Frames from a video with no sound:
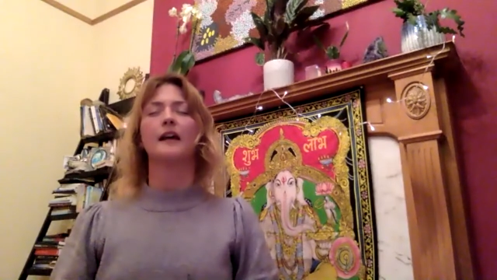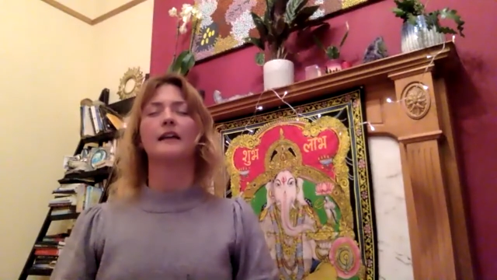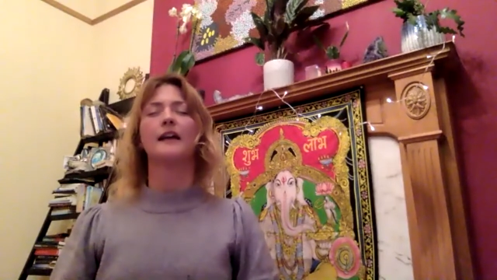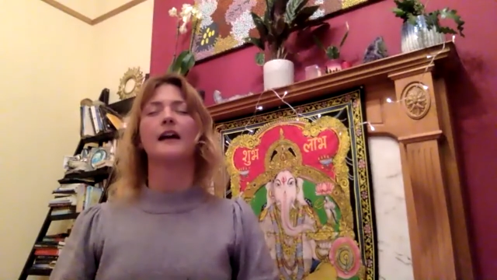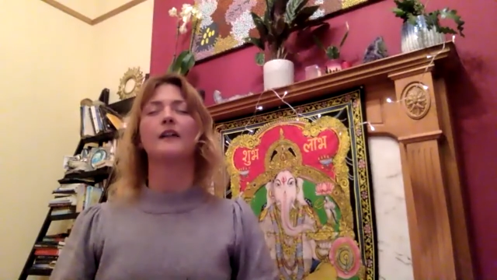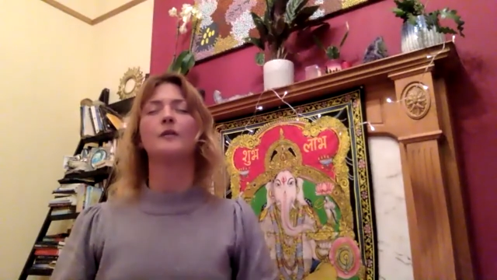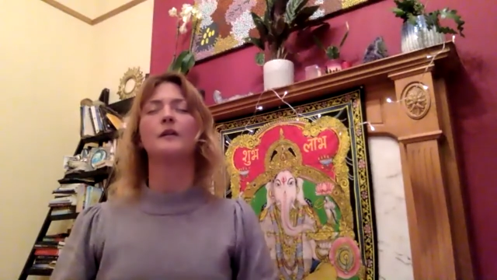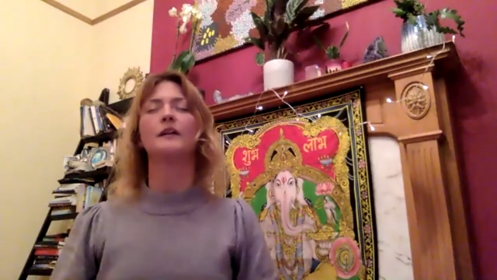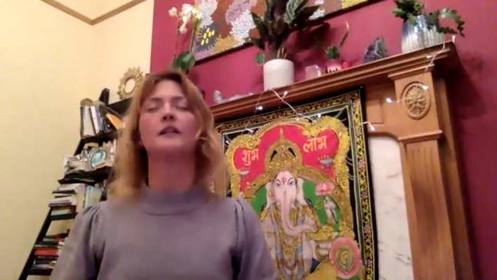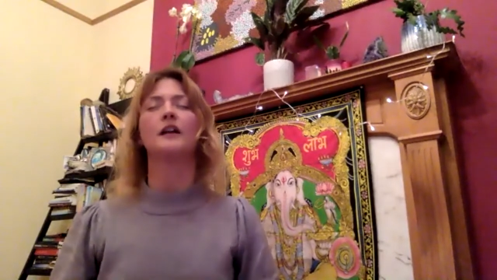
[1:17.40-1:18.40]
Now
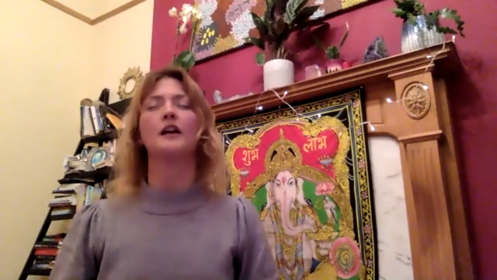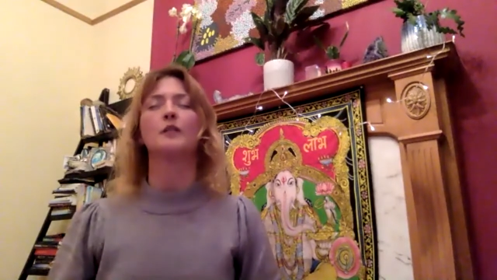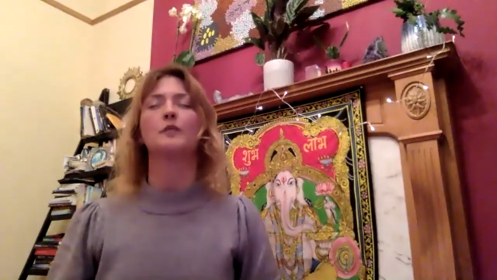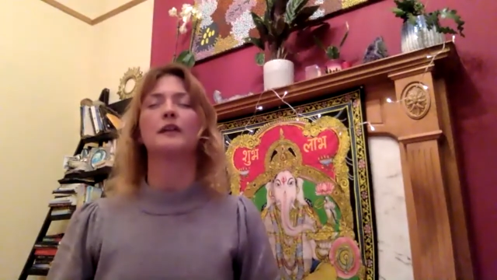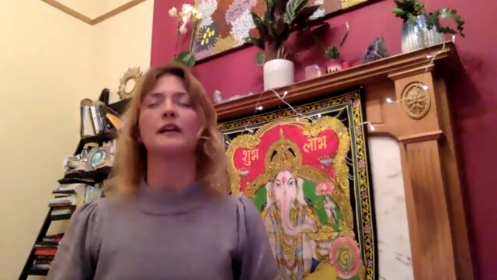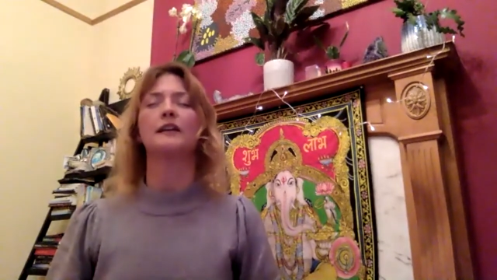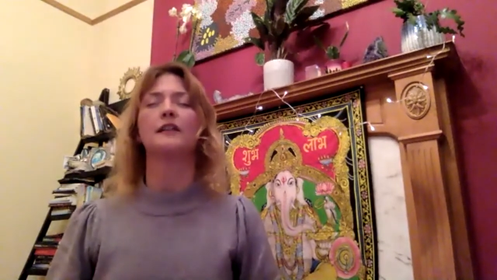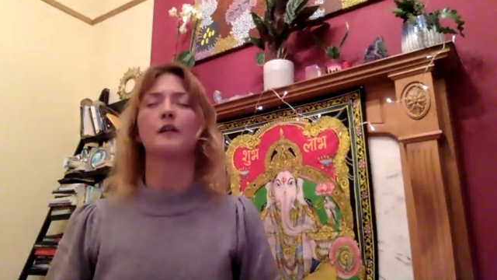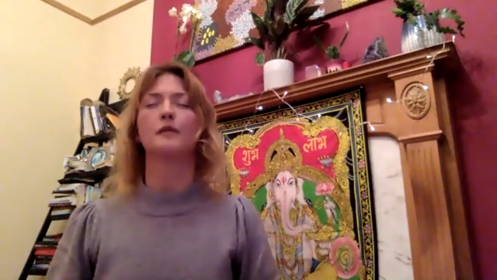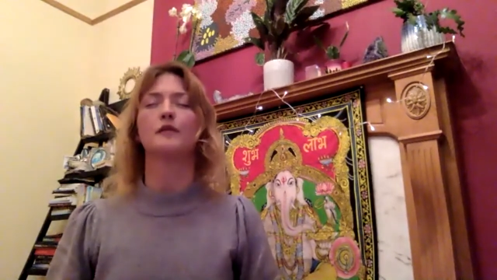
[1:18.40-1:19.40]
we'll breathe
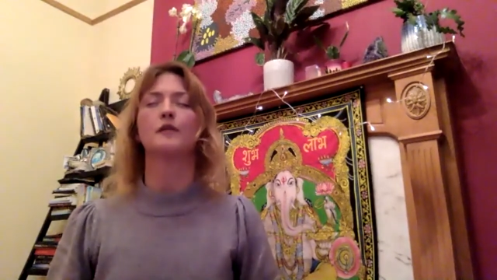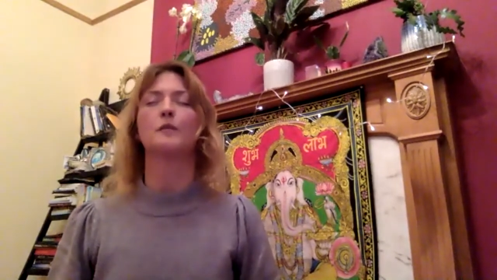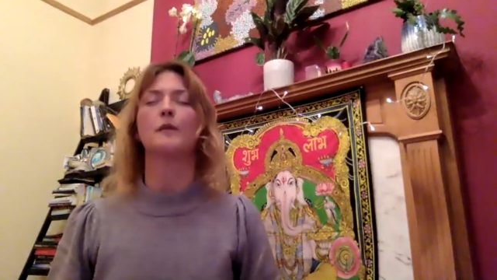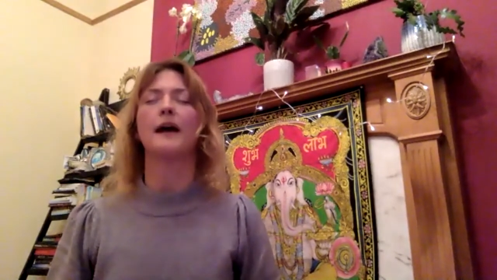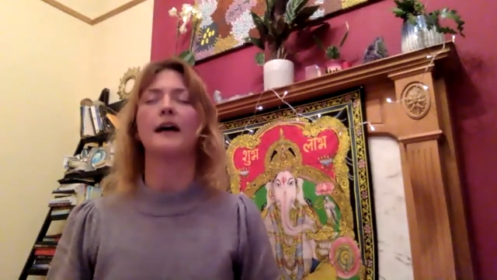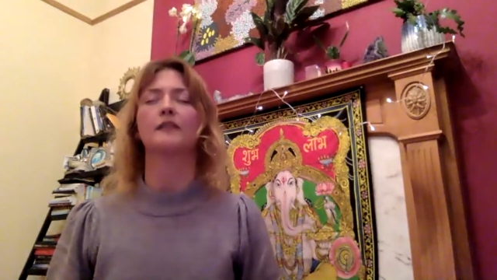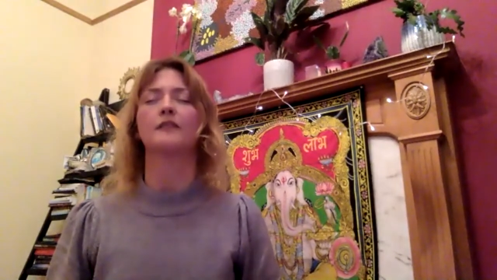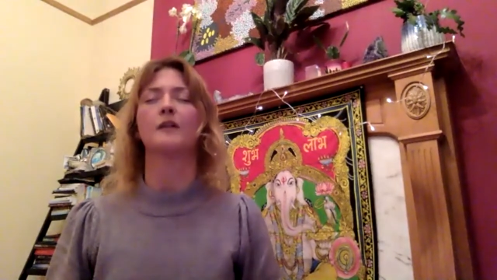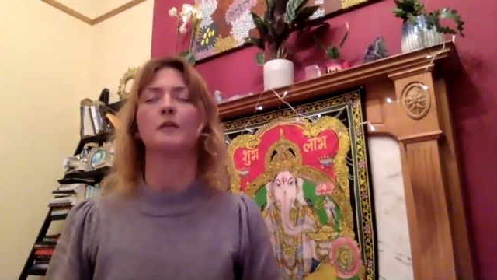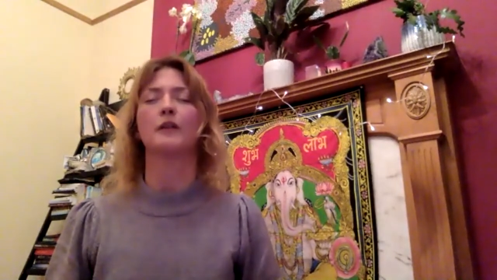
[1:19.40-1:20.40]
up through the back of
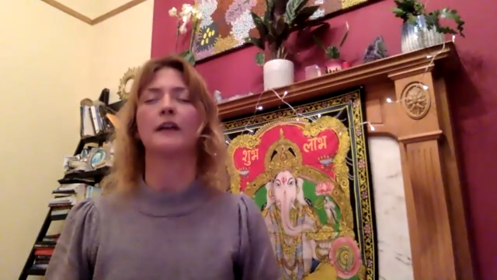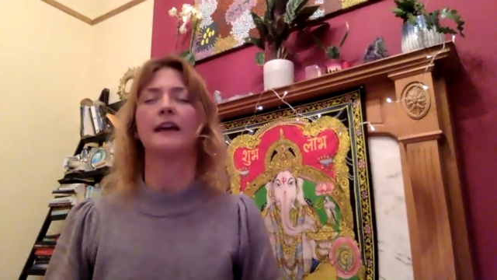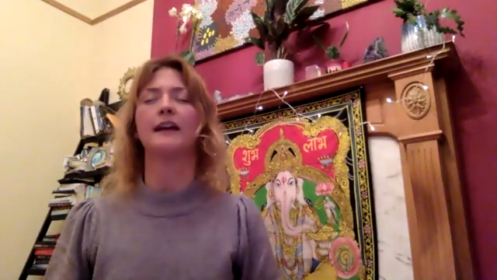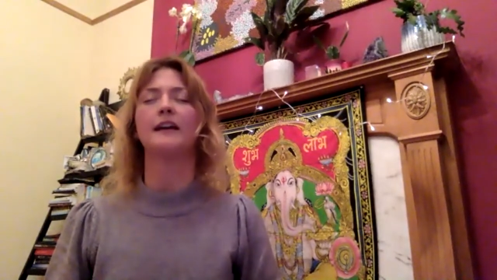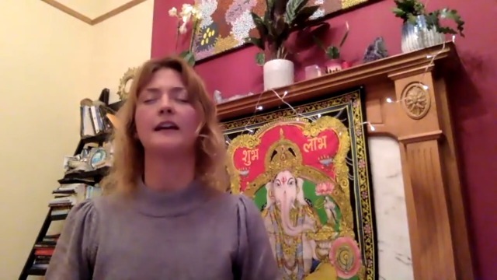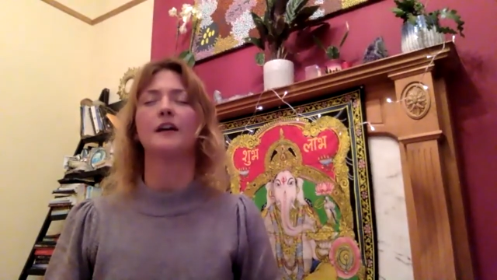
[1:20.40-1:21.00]
our body